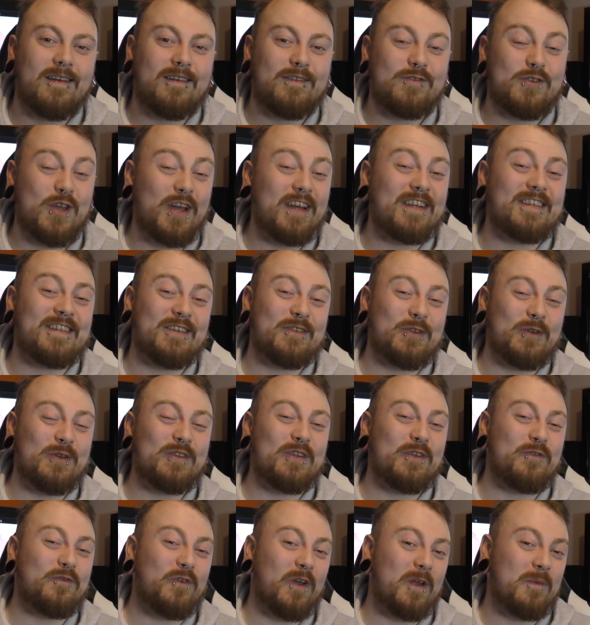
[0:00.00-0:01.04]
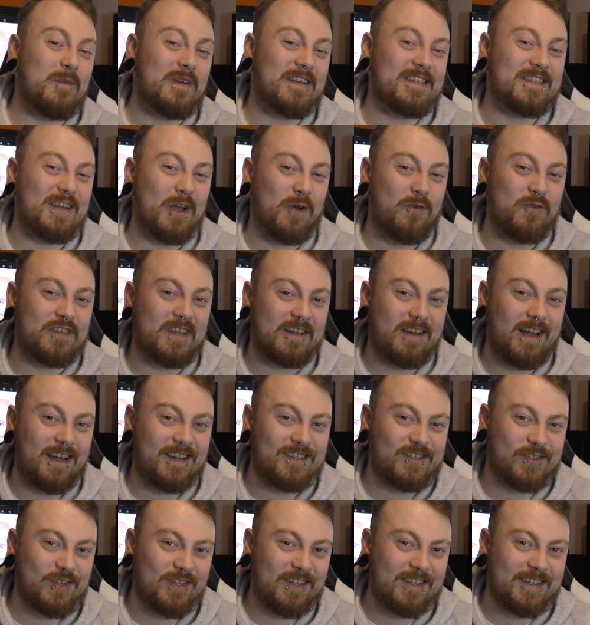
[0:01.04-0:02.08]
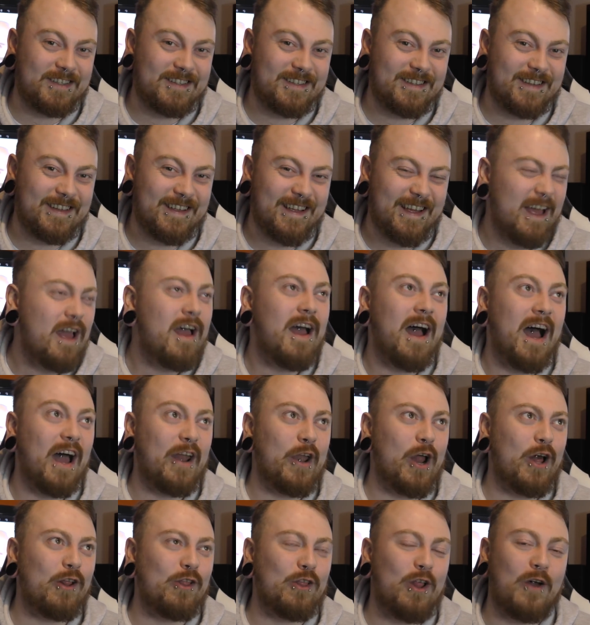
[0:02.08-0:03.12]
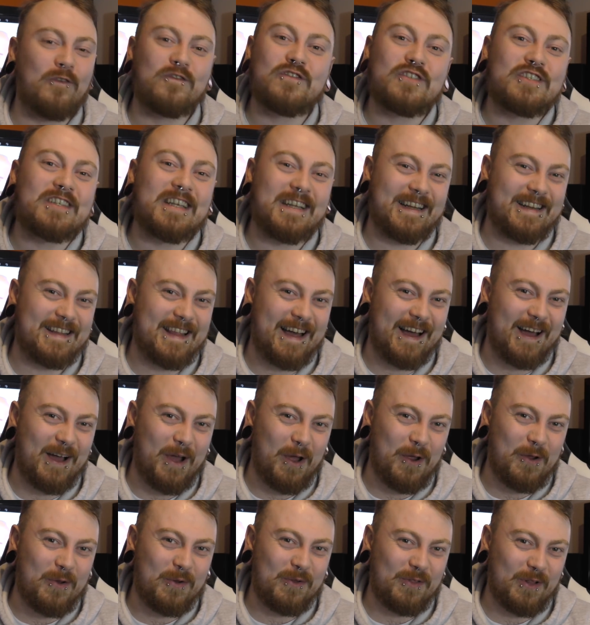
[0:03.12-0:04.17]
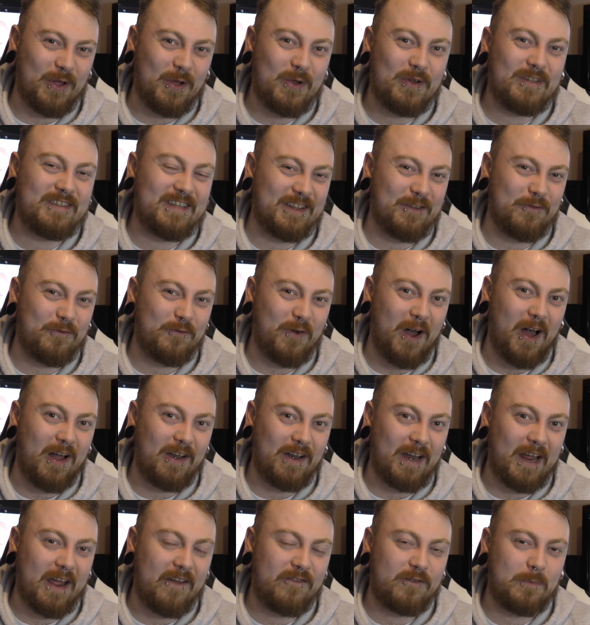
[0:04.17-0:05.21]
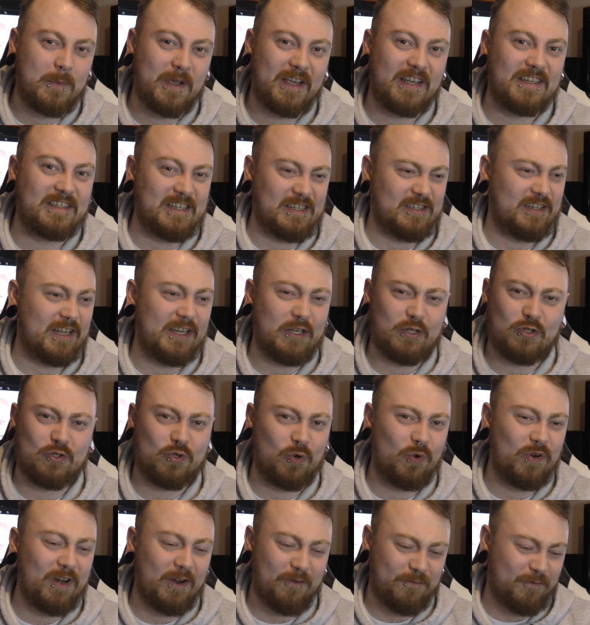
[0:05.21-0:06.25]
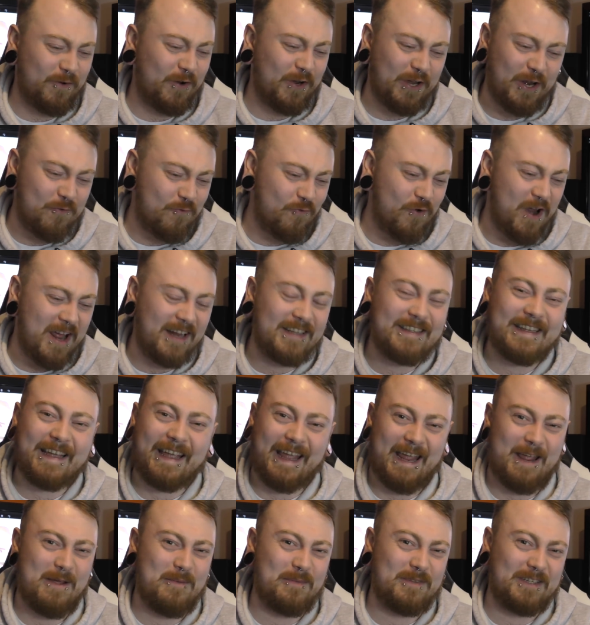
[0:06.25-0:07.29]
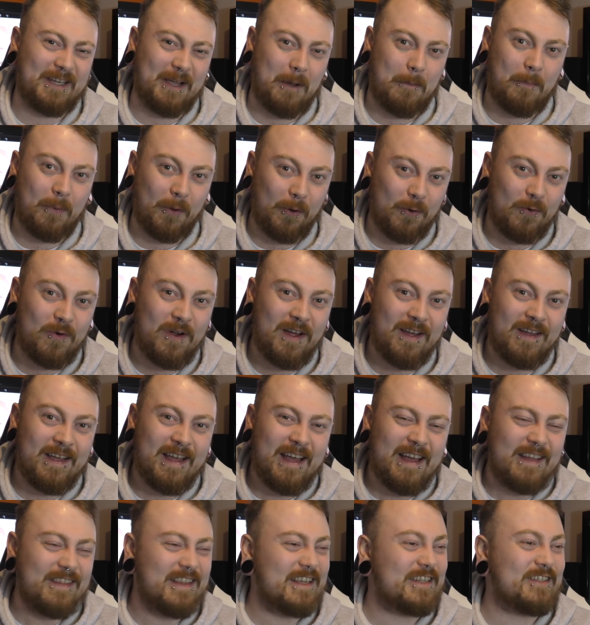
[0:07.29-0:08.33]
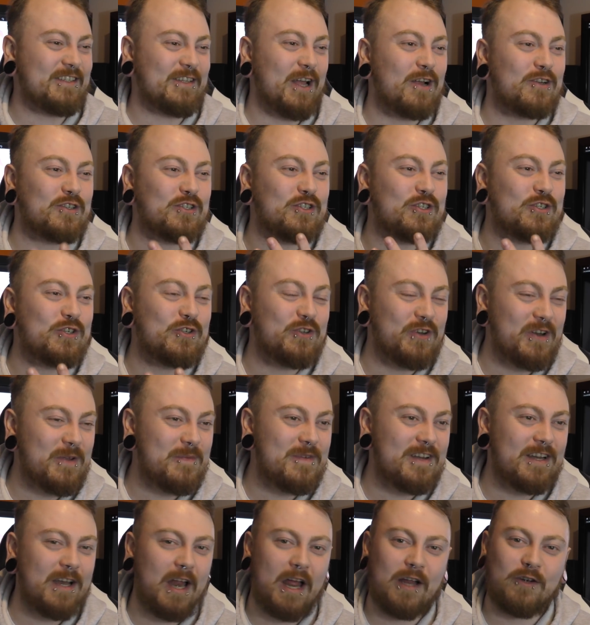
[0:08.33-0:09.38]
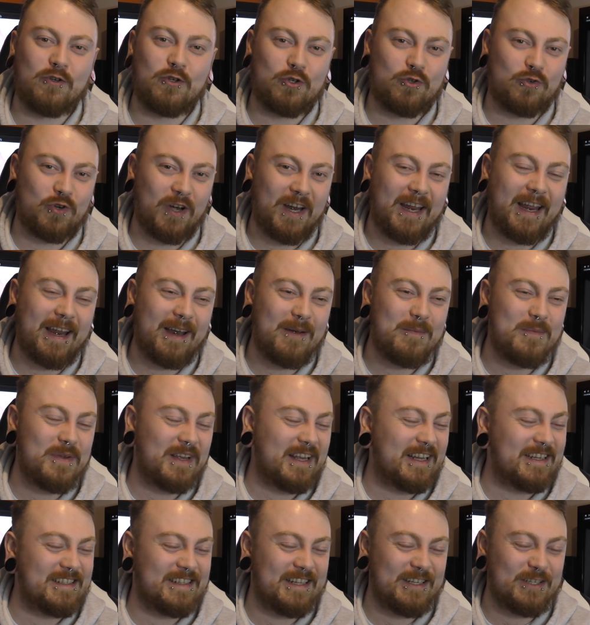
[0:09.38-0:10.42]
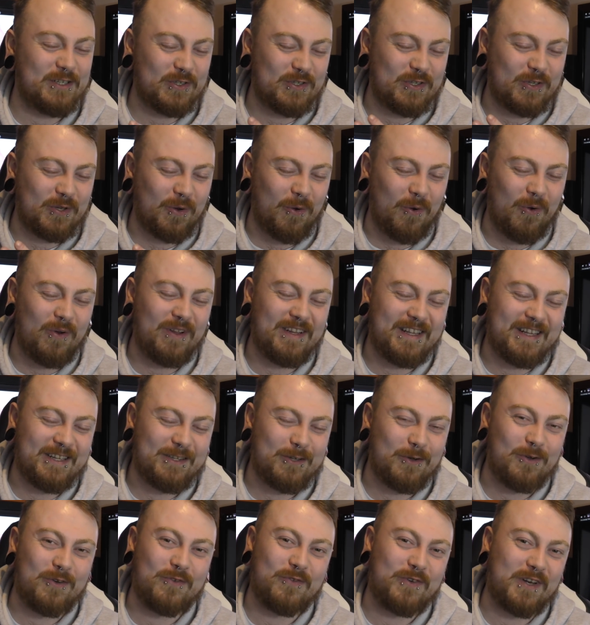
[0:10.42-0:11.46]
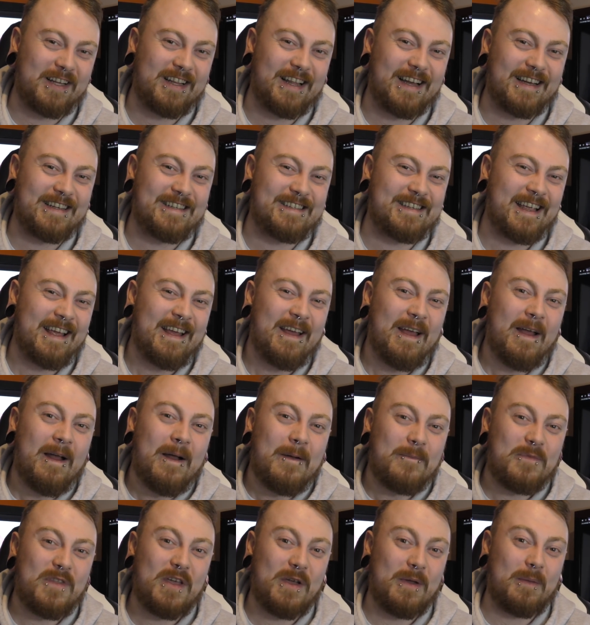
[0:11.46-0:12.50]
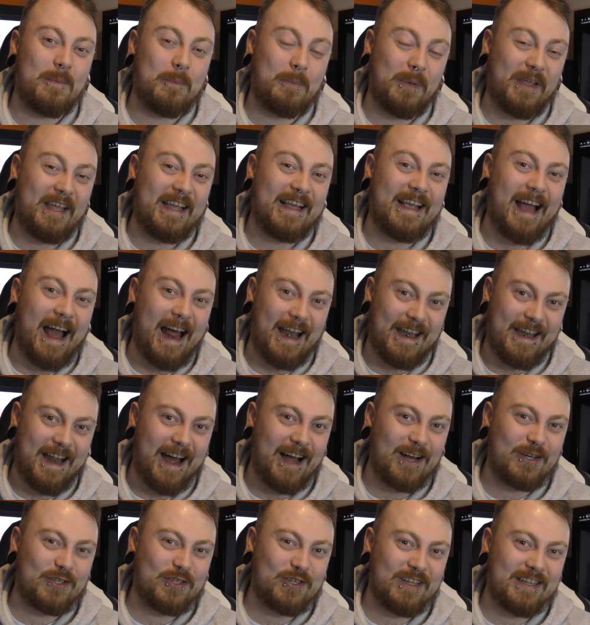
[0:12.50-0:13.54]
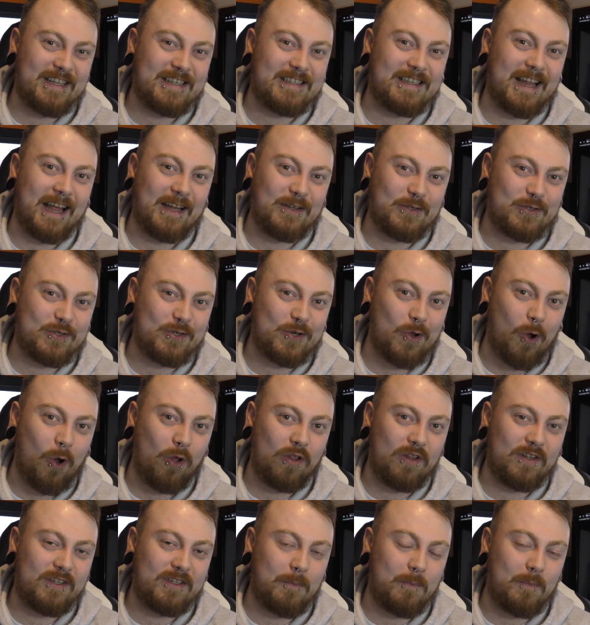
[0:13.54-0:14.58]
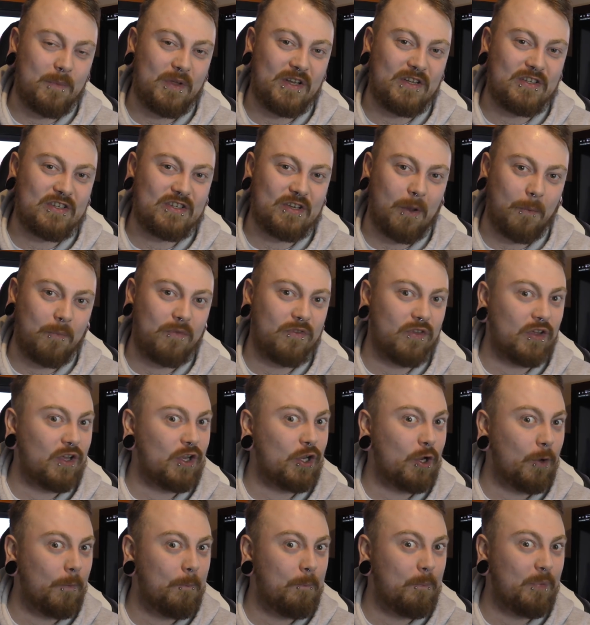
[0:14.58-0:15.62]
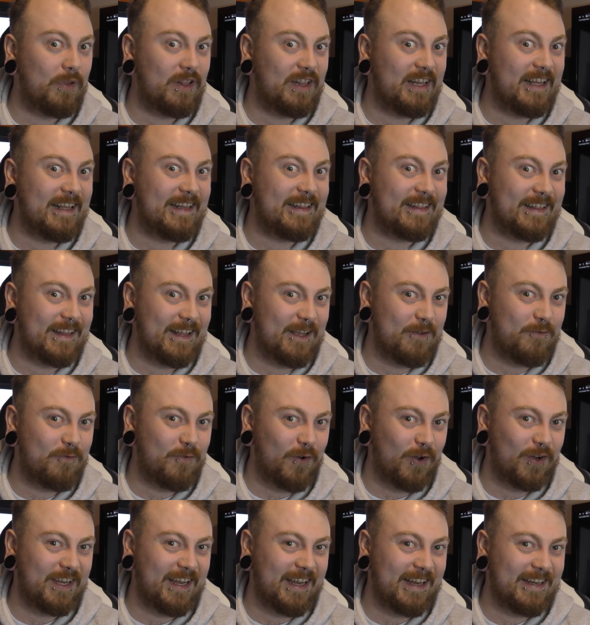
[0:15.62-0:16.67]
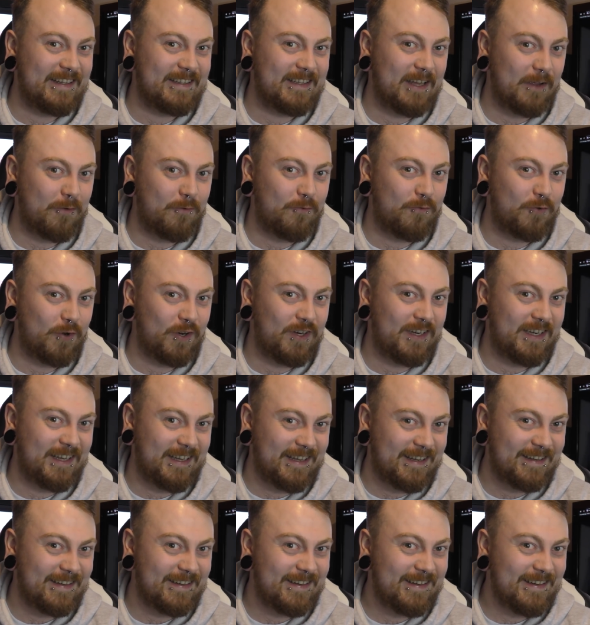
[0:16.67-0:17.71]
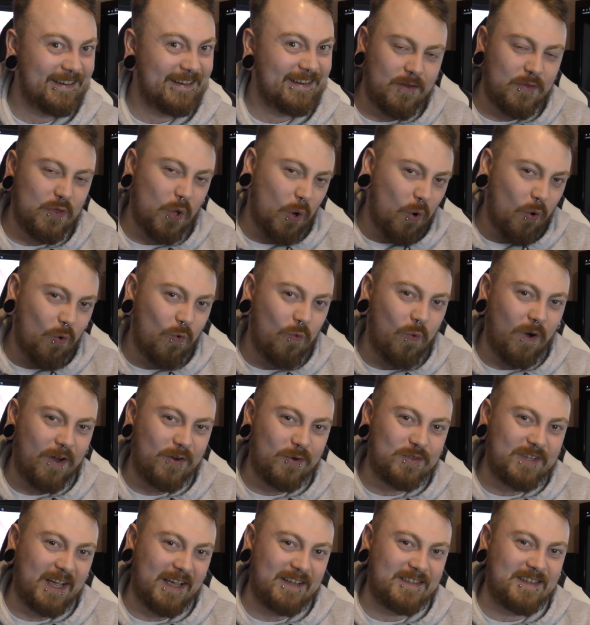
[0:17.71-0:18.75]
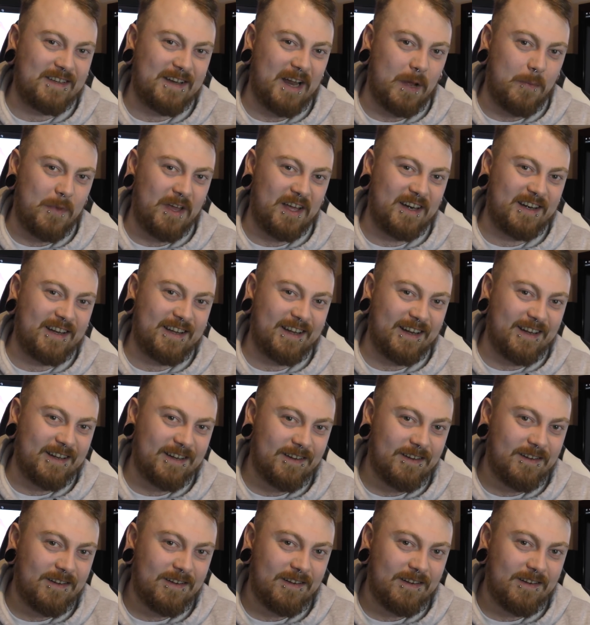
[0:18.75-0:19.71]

Yes, I do define myself as a nationalist. And I love saying that out loud to the far left because it's like showing a fucking red cape to a bull. They start screaming and shrieking because they just totally don't realise that being a nationalist in Scotland means something completely fucking different here. The whole world isn't America.